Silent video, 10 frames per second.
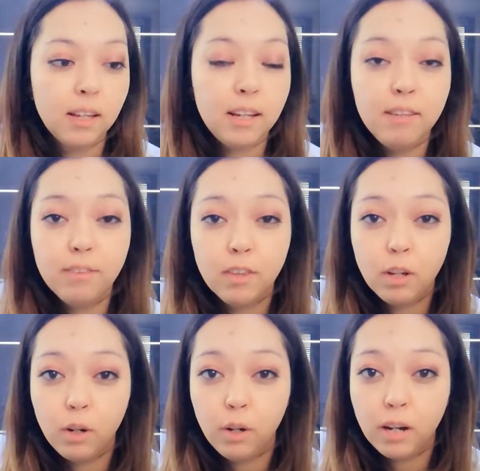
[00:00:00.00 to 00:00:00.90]
even
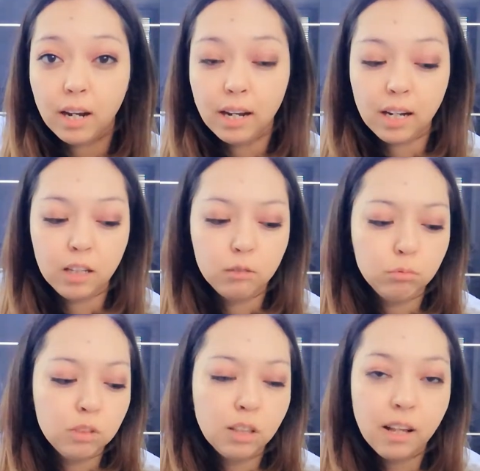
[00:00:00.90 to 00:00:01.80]
though I
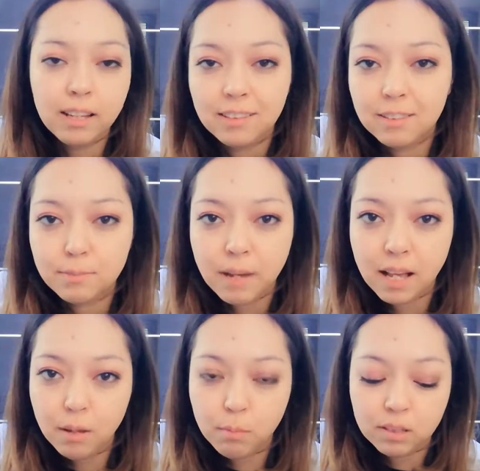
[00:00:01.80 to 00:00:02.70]
did like the
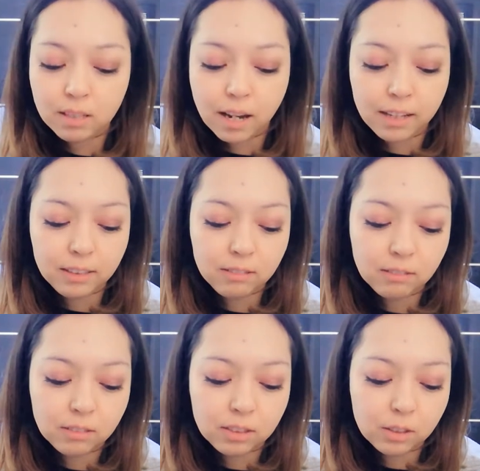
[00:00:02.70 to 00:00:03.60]
smell, but I
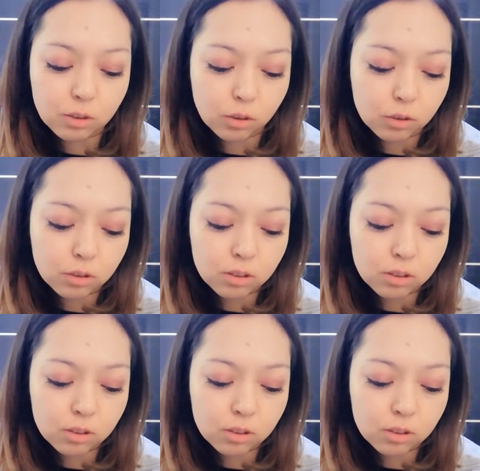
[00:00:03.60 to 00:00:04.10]
did not